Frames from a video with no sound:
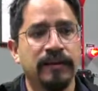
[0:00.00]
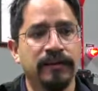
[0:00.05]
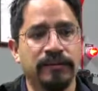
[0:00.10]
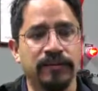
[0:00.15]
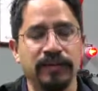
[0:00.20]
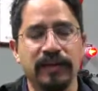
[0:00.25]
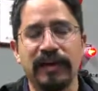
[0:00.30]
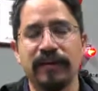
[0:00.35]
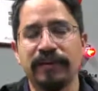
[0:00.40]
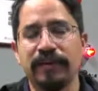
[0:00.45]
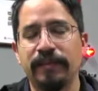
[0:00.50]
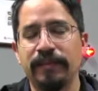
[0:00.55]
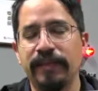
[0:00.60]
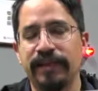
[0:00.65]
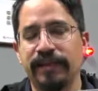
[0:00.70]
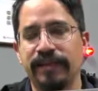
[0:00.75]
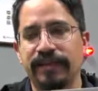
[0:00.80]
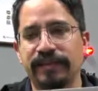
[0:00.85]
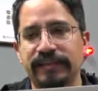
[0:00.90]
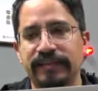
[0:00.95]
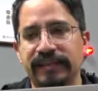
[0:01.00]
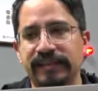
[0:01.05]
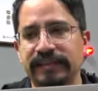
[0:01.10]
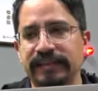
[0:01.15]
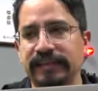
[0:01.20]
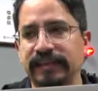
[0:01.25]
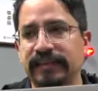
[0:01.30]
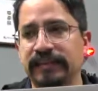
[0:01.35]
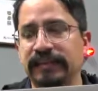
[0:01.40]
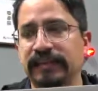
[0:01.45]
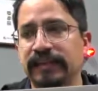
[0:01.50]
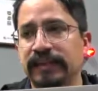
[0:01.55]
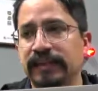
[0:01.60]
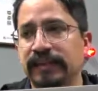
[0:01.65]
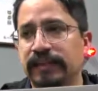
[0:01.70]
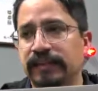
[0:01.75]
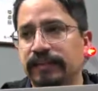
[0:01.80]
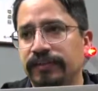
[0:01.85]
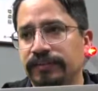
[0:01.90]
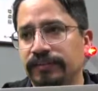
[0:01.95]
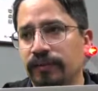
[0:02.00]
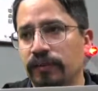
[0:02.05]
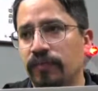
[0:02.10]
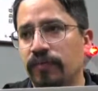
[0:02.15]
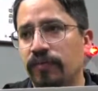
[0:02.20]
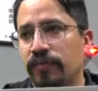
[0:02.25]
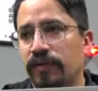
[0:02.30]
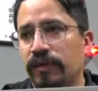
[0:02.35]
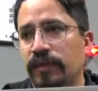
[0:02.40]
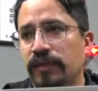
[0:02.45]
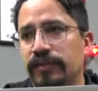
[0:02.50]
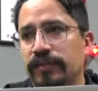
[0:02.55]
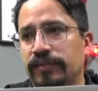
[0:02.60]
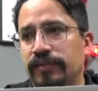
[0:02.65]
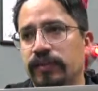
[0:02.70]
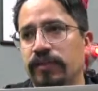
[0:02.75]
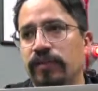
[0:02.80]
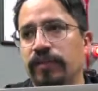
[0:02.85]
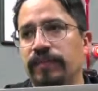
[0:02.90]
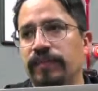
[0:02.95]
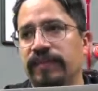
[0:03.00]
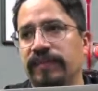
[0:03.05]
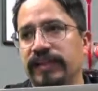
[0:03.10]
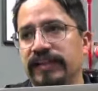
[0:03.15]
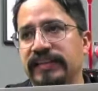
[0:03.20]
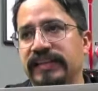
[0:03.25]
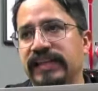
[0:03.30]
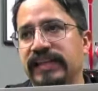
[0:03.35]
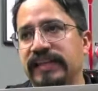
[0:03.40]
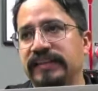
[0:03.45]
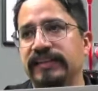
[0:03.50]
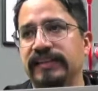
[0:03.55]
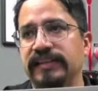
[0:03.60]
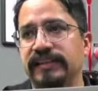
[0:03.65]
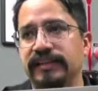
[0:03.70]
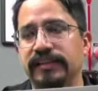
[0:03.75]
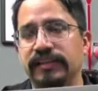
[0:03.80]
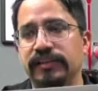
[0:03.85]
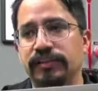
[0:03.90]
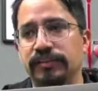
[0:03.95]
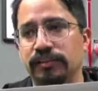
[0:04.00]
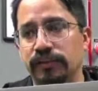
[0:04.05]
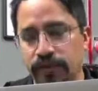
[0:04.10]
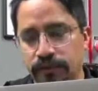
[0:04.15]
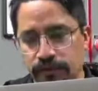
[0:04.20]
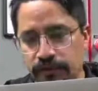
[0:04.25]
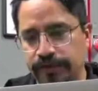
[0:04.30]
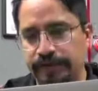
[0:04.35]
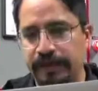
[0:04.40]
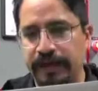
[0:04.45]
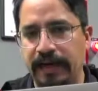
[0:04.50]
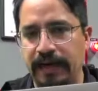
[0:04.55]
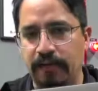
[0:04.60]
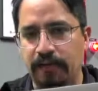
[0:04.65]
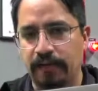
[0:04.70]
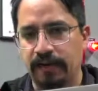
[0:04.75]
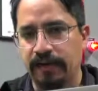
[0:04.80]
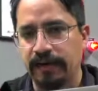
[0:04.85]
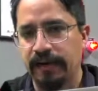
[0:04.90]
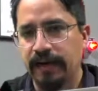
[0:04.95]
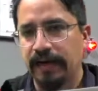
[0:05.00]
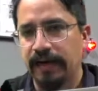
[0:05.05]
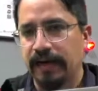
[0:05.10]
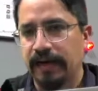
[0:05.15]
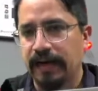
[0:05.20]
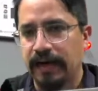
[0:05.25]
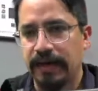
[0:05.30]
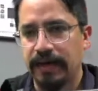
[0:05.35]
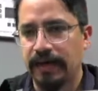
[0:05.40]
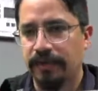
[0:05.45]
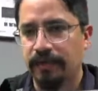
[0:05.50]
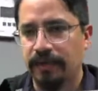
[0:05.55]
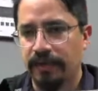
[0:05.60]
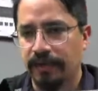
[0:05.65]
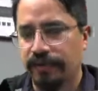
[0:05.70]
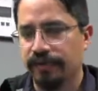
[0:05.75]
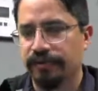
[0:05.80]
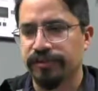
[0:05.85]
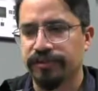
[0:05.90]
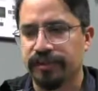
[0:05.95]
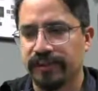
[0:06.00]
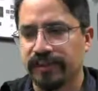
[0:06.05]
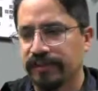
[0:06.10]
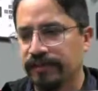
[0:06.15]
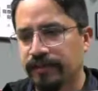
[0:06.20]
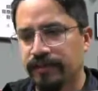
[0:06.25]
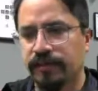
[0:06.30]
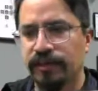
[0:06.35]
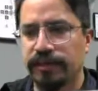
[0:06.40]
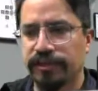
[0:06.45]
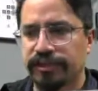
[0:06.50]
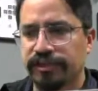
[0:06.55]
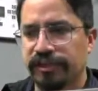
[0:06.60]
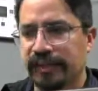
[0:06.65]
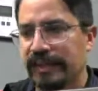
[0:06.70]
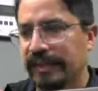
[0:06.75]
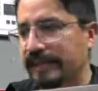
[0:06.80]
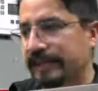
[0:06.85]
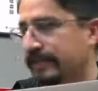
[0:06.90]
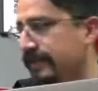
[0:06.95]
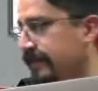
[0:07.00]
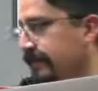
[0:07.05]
have a better system. So the chances that you lose power are much less.